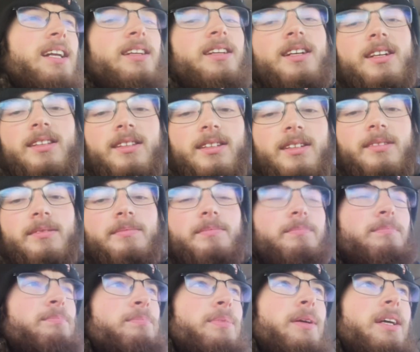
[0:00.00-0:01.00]

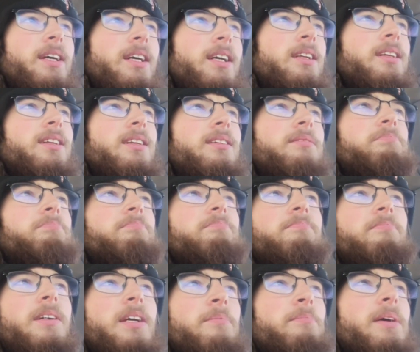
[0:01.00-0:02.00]
Nothing big
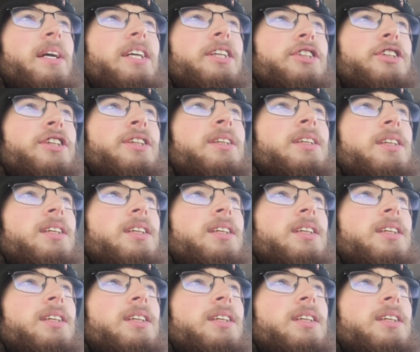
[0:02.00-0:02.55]
and major.